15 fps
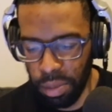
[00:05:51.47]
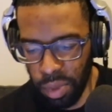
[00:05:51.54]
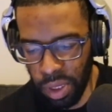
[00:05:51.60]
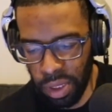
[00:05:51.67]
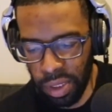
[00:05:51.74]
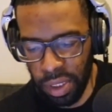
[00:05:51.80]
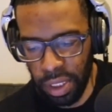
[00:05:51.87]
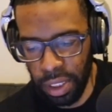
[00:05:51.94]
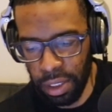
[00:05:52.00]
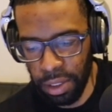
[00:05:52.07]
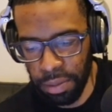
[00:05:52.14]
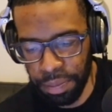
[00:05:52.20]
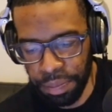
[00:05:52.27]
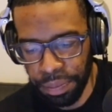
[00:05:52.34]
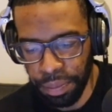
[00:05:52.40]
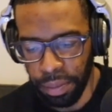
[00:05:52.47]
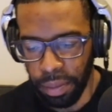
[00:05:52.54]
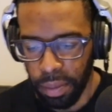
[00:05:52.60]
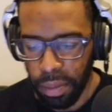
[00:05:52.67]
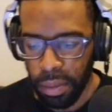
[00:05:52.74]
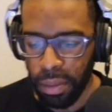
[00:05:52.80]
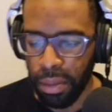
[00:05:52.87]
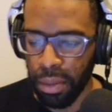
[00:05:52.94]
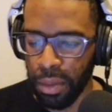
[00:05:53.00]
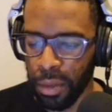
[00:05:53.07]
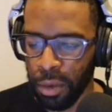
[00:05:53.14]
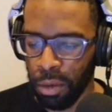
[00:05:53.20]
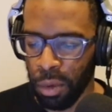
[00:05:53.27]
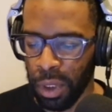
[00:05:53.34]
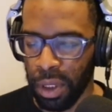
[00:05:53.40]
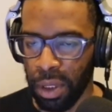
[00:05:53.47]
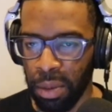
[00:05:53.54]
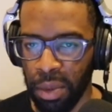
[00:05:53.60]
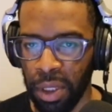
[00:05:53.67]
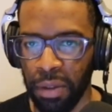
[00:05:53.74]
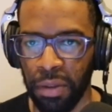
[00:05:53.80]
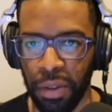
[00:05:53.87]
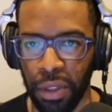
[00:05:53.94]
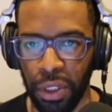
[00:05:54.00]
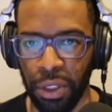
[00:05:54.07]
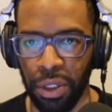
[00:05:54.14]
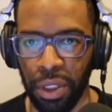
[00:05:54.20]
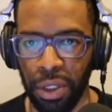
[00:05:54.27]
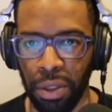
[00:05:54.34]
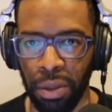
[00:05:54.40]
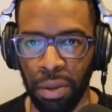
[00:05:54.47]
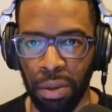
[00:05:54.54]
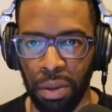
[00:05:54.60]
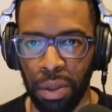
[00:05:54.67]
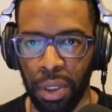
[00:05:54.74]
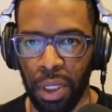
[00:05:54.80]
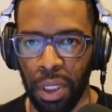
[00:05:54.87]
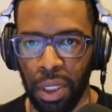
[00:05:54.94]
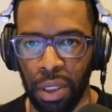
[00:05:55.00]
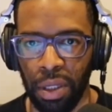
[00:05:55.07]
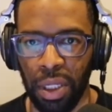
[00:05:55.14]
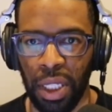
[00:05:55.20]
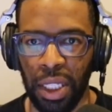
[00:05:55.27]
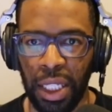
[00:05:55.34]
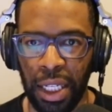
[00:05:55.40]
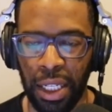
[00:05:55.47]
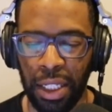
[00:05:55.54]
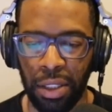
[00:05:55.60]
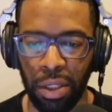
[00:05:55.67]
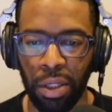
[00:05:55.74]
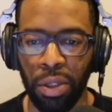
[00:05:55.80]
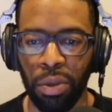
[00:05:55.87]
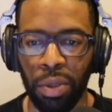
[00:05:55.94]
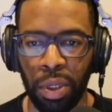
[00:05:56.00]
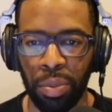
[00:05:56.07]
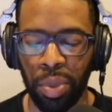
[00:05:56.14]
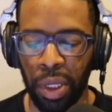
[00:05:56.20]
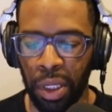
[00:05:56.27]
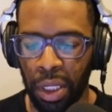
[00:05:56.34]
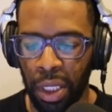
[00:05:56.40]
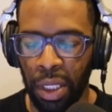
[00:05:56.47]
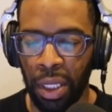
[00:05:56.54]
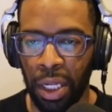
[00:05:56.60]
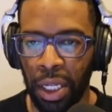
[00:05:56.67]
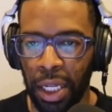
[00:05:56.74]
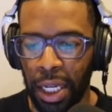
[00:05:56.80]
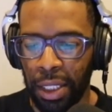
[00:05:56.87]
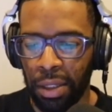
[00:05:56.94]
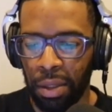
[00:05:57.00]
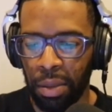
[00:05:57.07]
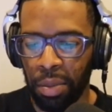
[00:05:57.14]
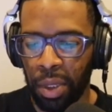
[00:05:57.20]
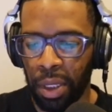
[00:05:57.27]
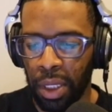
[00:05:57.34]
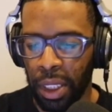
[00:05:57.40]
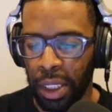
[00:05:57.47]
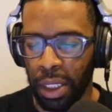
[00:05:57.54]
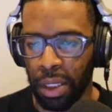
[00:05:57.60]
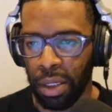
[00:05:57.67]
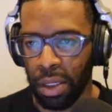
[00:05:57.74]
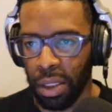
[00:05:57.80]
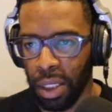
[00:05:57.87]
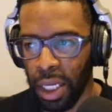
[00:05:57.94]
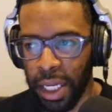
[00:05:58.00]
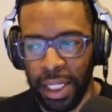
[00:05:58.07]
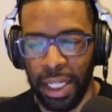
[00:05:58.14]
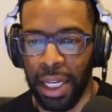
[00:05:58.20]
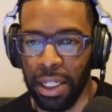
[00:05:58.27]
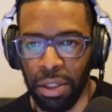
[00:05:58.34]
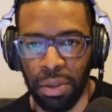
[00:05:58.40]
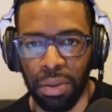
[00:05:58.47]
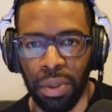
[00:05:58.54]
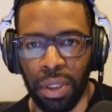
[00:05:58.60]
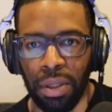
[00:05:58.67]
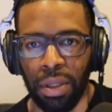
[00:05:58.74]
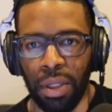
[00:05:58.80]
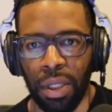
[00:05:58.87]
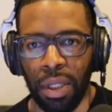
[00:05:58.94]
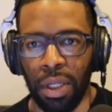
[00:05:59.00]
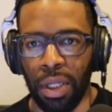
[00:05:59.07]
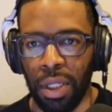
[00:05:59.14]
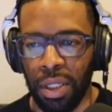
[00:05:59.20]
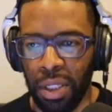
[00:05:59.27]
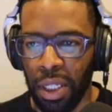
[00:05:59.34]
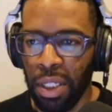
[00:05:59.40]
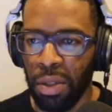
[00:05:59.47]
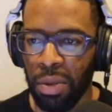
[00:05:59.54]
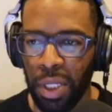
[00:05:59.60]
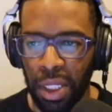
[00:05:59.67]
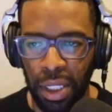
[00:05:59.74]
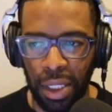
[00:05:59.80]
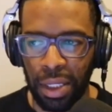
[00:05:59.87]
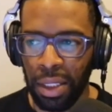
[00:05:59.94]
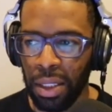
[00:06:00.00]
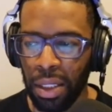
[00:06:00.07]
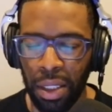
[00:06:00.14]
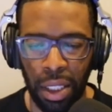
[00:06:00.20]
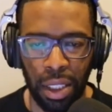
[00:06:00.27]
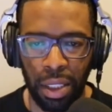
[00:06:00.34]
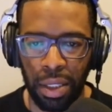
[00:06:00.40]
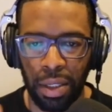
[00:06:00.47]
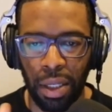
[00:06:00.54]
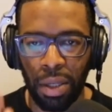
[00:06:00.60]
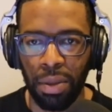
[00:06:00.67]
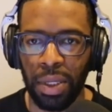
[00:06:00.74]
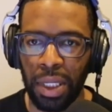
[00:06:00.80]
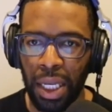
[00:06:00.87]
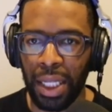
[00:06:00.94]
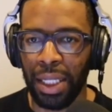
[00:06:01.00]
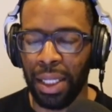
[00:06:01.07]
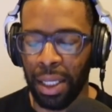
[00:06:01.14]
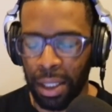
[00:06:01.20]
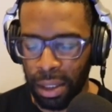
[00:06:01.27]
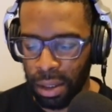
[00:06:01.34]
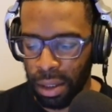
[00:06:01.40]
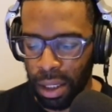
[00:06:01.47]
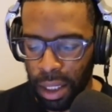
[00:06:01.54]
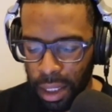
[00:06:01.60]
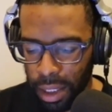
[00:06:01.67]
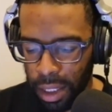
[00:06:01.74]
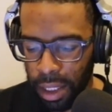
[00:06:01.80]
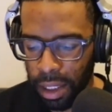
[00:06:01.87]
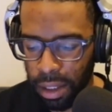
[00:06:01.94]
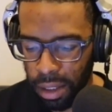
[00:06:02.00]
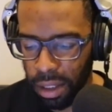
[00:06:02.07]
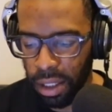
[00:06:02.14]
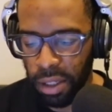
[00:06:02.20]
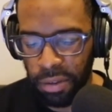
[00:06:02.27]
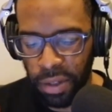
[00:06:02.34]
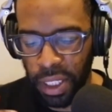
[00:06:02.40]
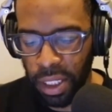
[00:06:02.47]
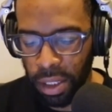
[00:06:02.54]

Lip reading: Yeah, the way they were just praising her, they're just like, Monique, Monique, and like her eyes like started to tear up, and it just became so red, and she just felt